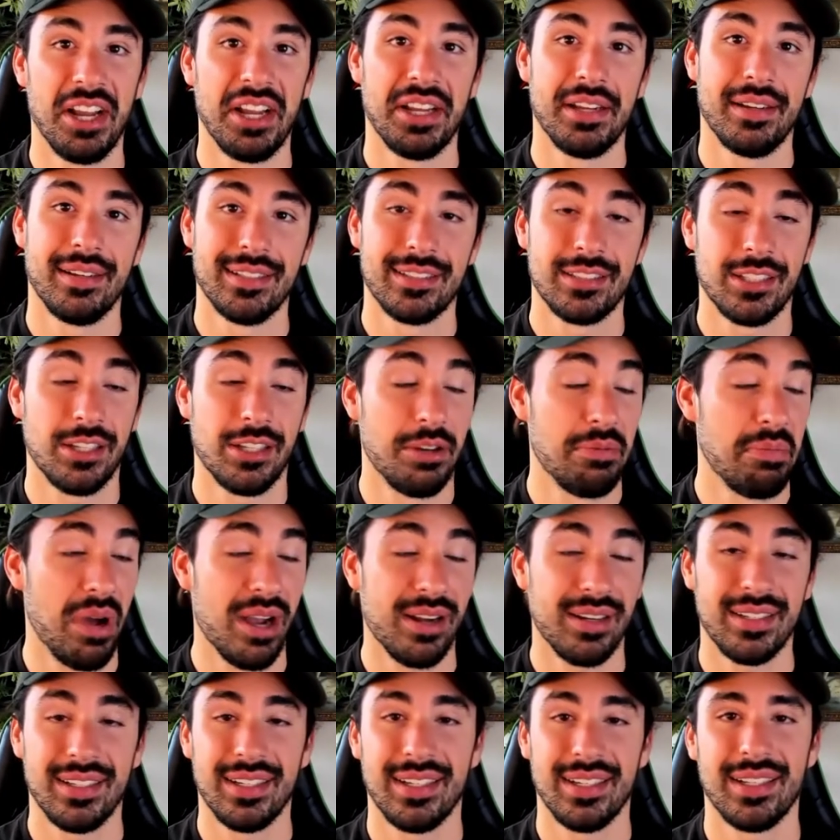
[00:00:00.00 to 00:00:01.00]
Right, it's good
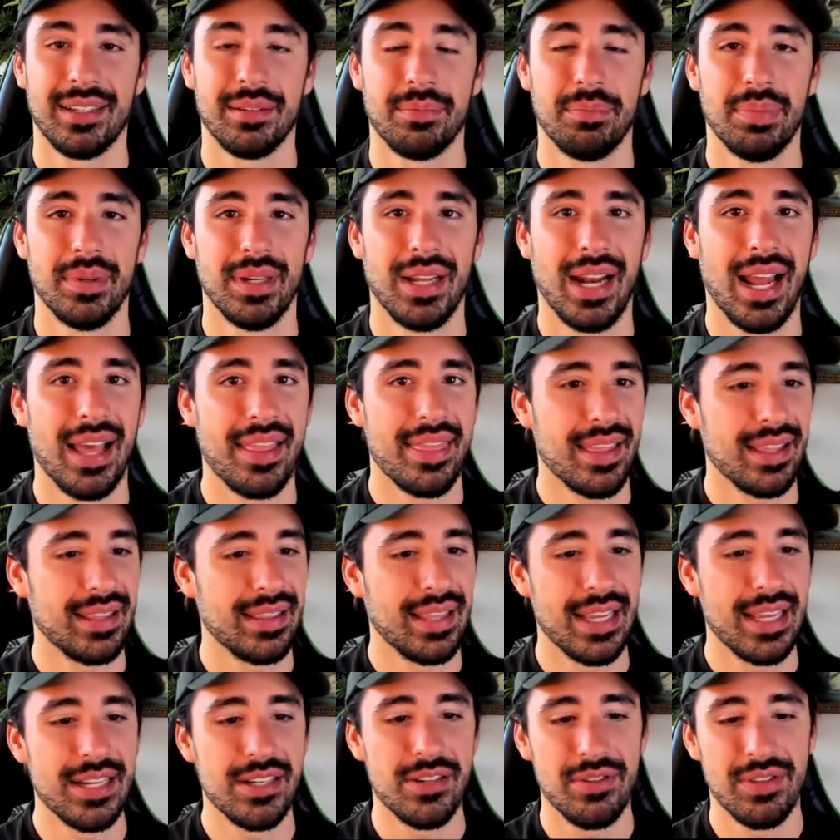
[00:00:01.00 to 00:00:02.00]
marketing, but I
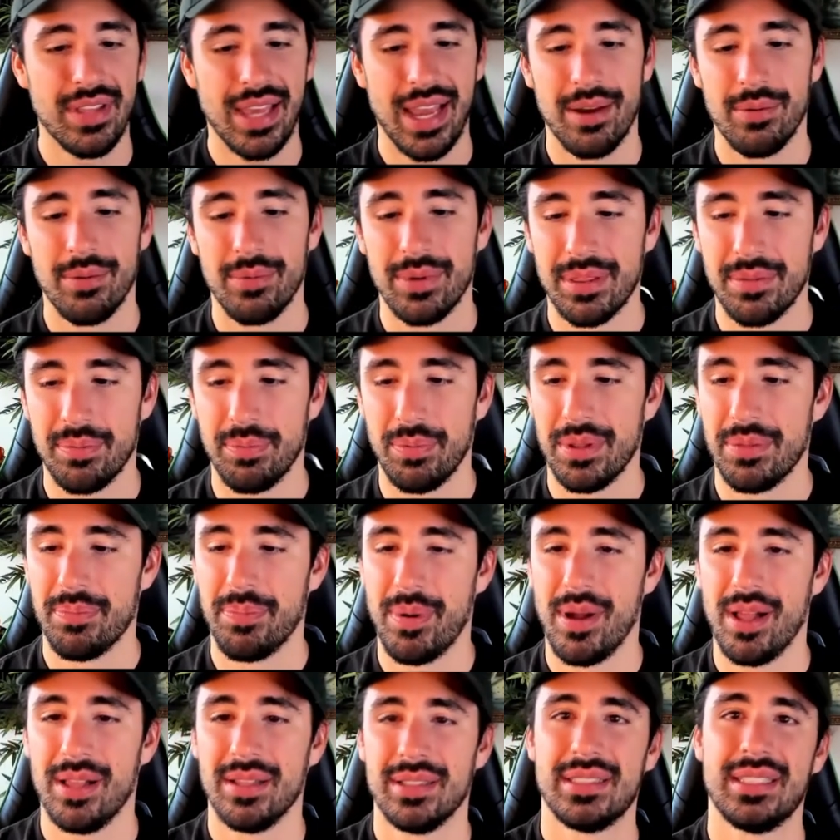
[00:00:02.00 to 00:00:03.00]
think they do that with
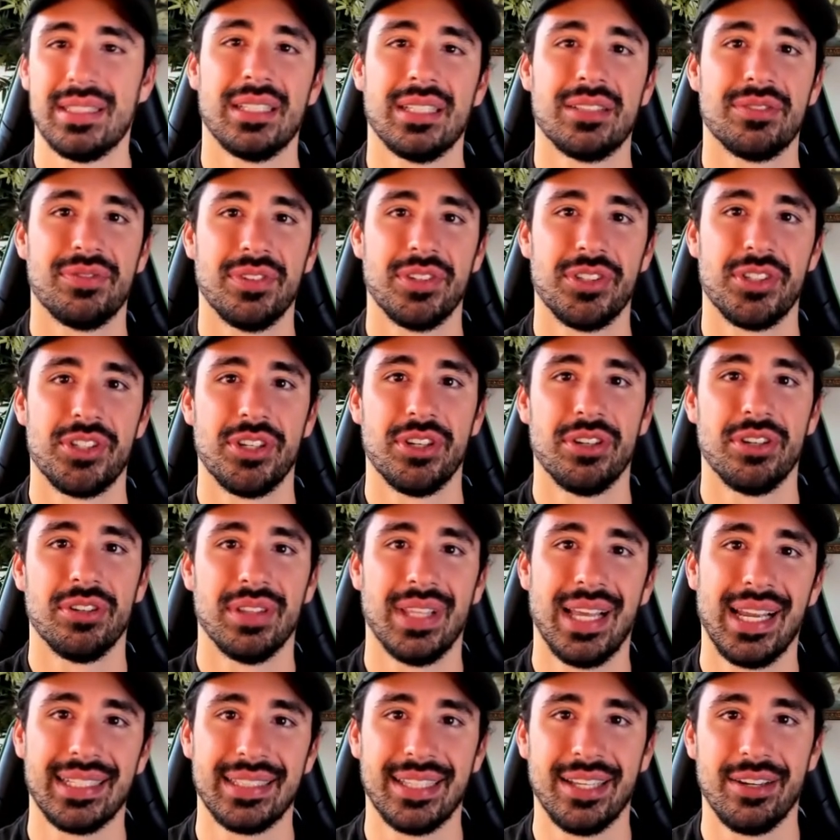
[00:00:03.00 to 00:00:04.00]
with politics for sure.
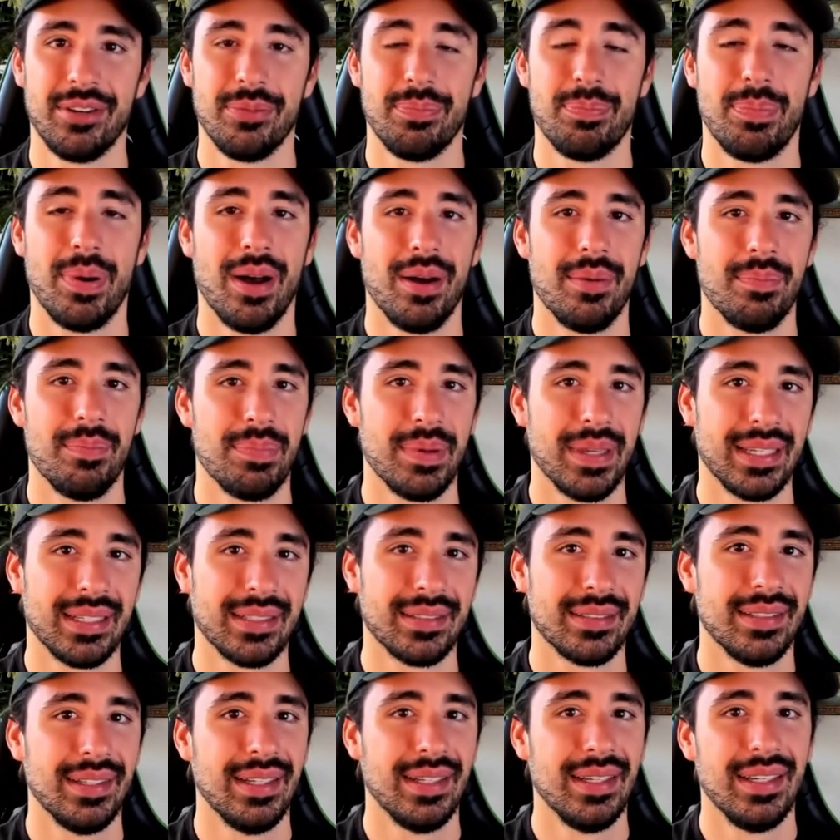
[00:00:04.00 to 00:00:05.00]
Like they're
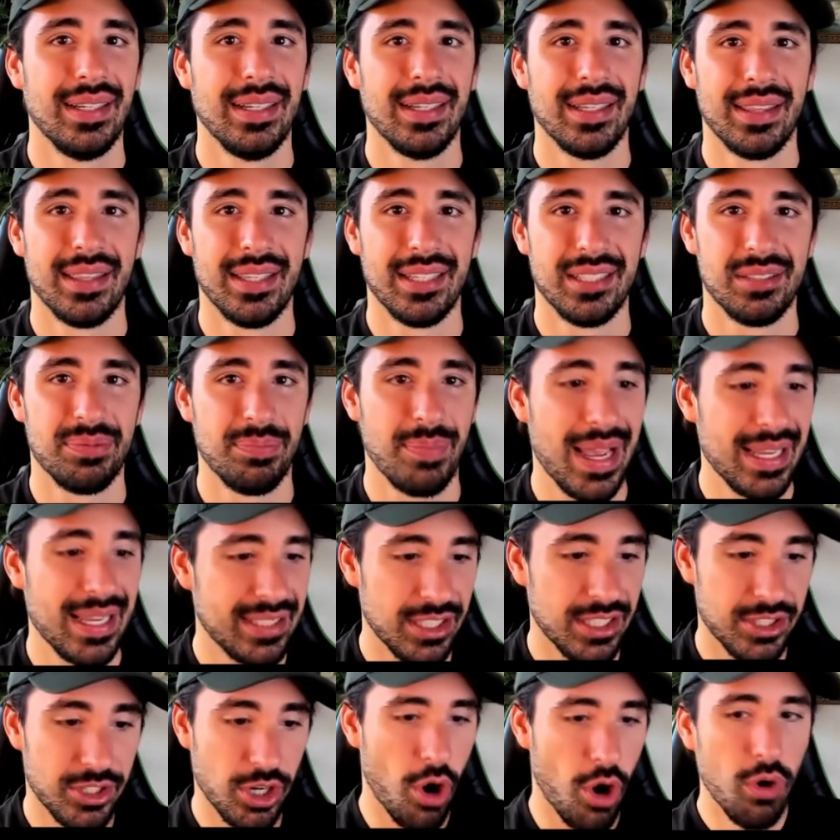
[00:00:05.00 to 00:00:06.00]
pumping this
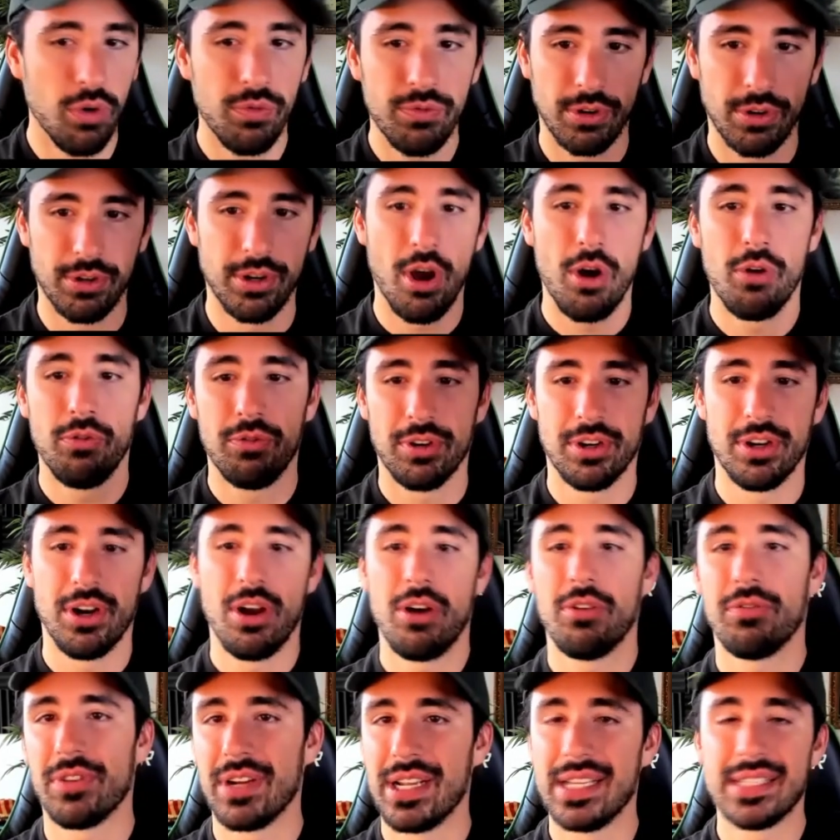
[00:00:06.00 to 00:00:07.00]
message over and over and
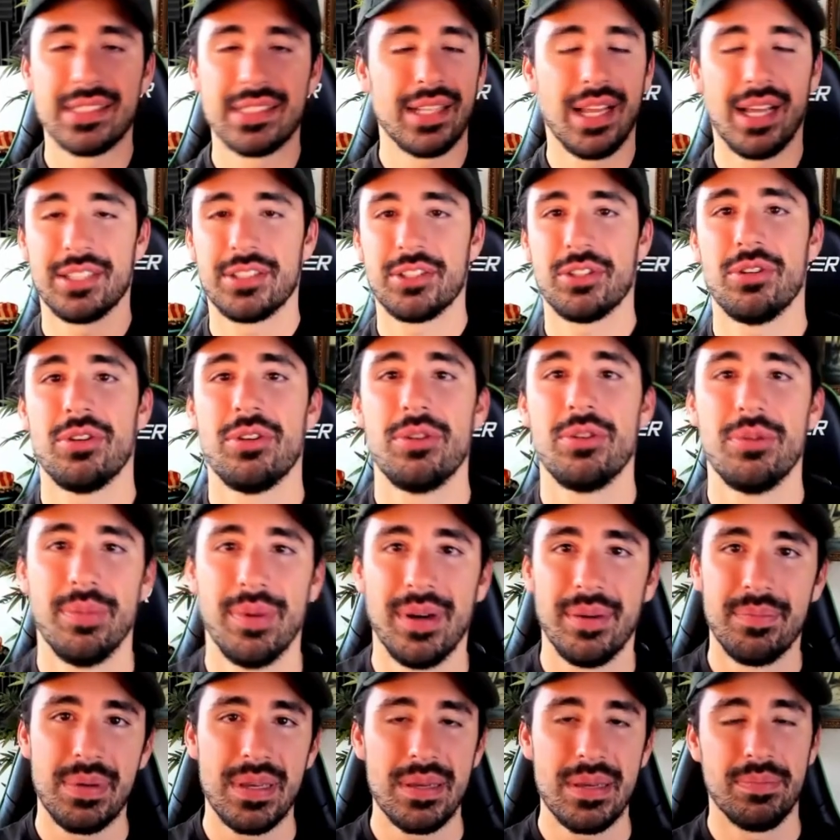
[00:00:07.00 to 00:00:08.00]
over. It's not true,
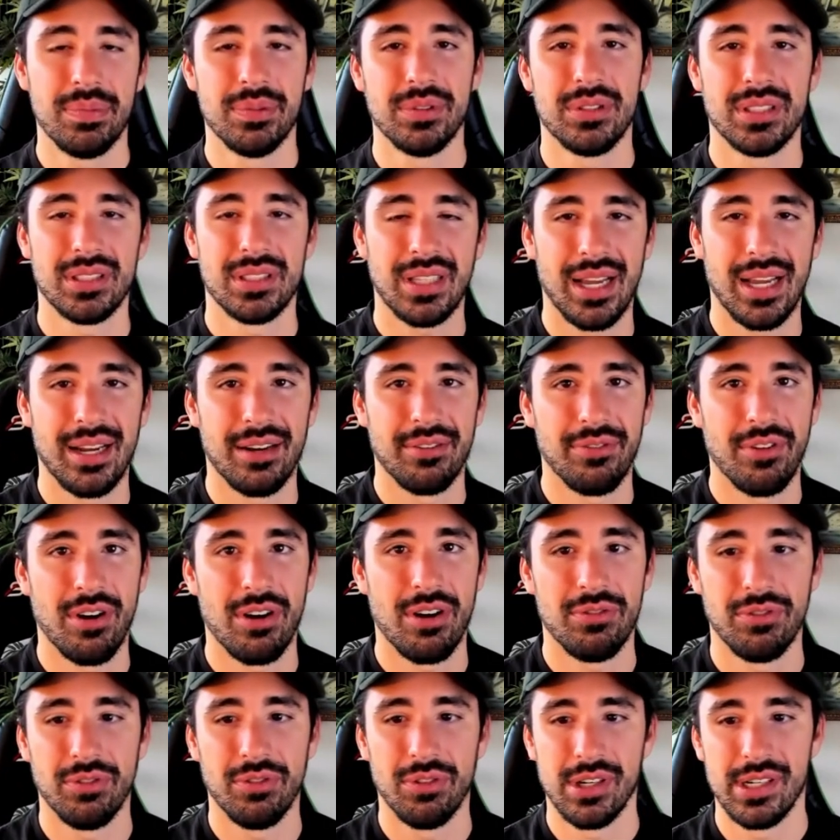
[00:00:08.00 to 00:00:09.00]
but people just kind of
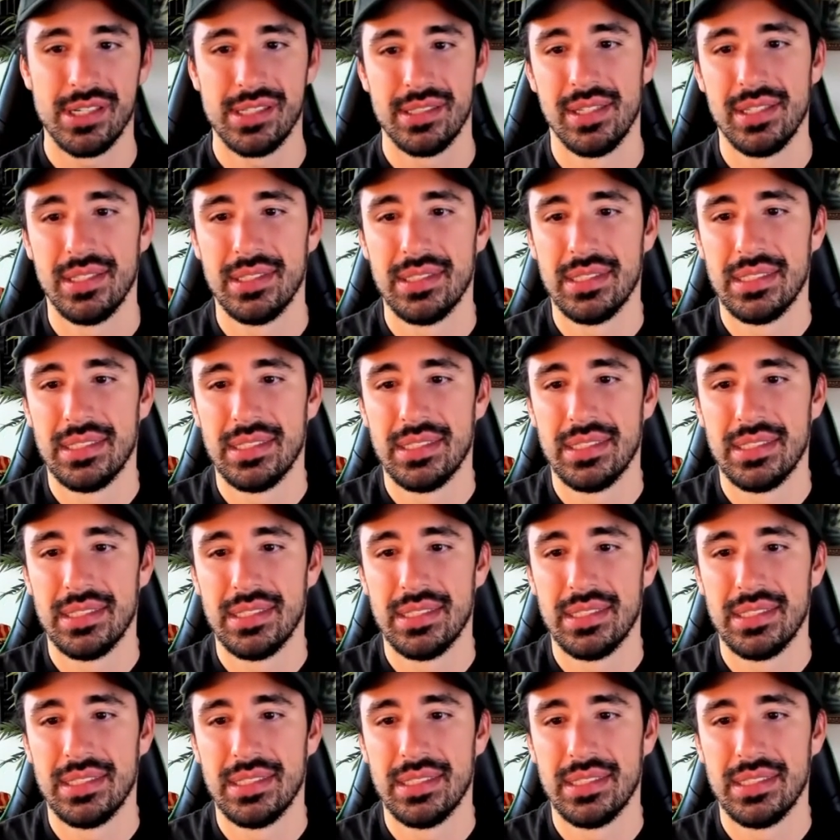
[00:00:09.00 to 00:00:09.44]
fall for it.